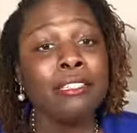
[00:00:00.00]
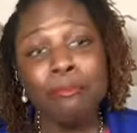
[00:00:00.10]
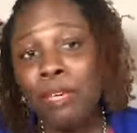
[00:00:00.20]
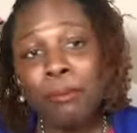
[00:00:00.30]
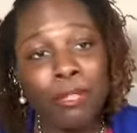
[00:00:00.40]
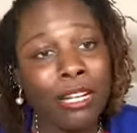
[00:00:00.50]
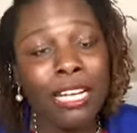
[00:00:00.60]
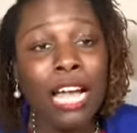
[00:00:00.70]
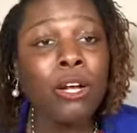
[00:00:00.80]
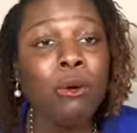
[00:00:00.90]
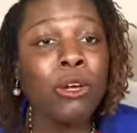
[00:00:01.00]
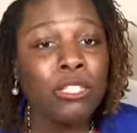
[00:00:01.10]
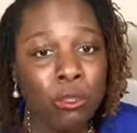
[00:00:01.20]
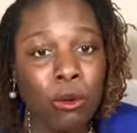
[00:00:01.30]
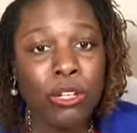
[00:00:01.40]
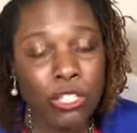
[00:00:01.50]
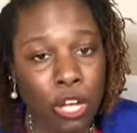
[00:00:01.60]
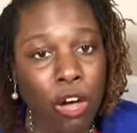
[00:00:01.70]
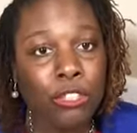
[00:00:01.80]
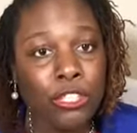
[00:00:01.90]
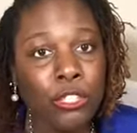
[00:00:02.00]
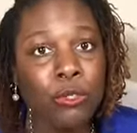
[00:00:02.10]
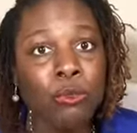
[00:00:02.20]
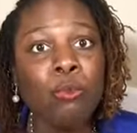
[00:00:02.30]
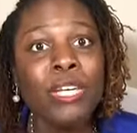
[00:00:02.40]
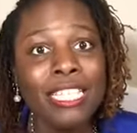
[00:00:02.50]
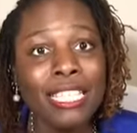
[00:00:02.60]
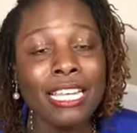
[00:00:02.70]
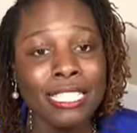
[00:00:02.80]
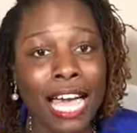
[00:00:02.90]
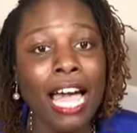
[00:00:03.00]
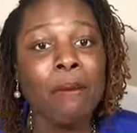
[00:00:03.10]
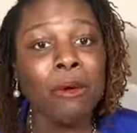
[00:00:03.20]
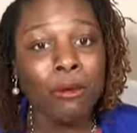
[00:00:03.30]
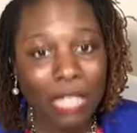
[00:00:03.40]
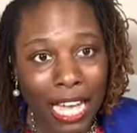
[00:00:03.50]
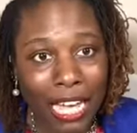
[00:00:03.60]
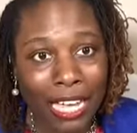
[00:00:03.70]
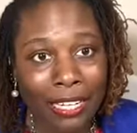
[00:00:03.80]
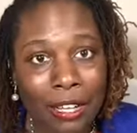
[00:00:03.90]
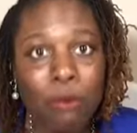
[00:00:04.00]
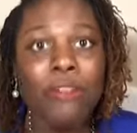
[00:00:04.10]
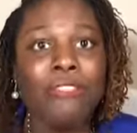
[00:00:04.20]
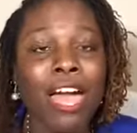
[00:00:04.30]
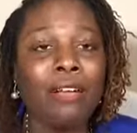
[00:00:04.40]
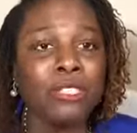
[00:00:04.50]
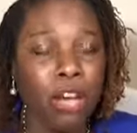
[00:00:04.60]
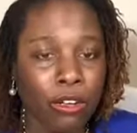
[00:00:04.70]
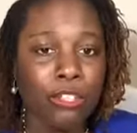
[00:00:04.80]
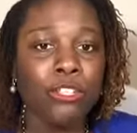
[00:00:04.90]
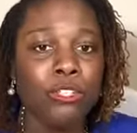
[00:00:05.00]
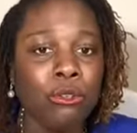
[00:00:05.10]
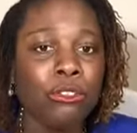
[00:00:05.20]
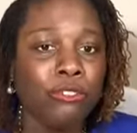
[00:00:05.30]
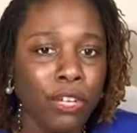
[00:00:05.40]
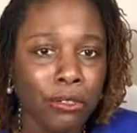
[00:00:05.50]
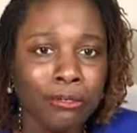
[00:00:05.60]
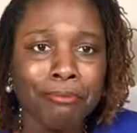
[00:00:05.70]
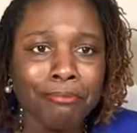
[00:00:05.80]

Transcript: people are not going to want to talk to you weeks at a time online without talking to you on the phone.